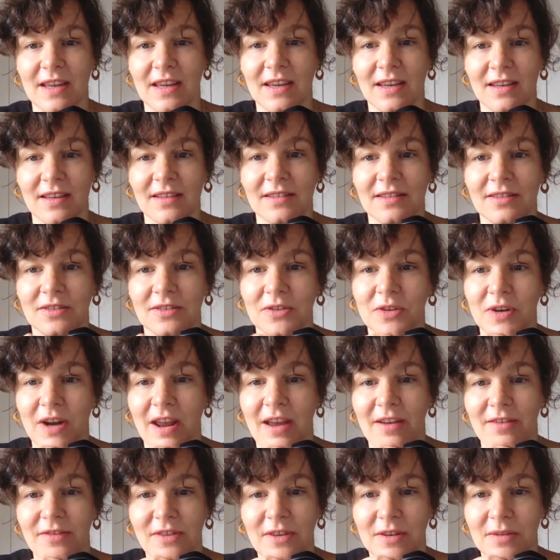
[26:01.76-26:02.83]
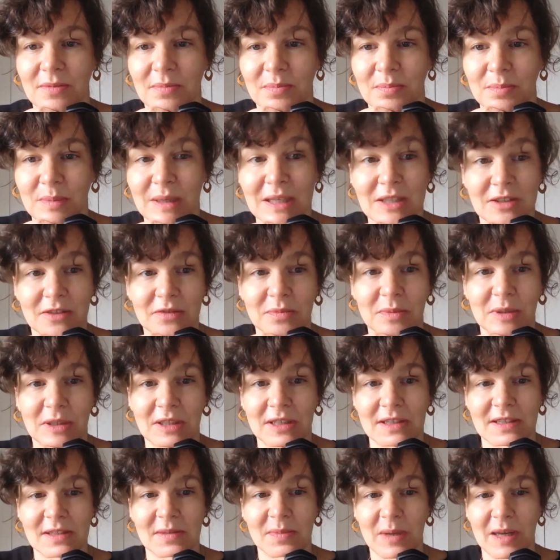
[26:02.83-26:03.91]
they don't have the means of
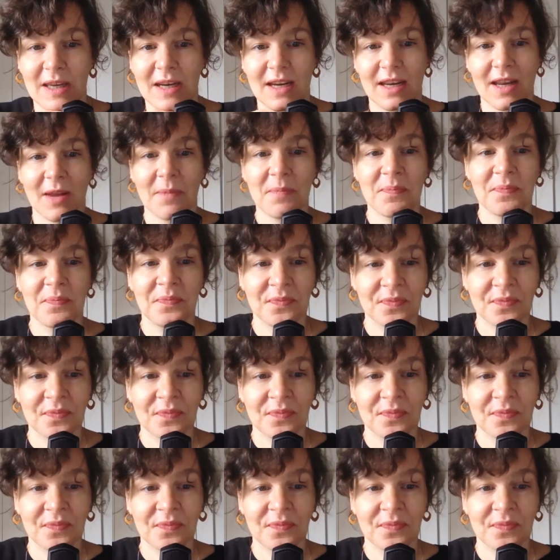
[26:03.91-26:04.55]
participating.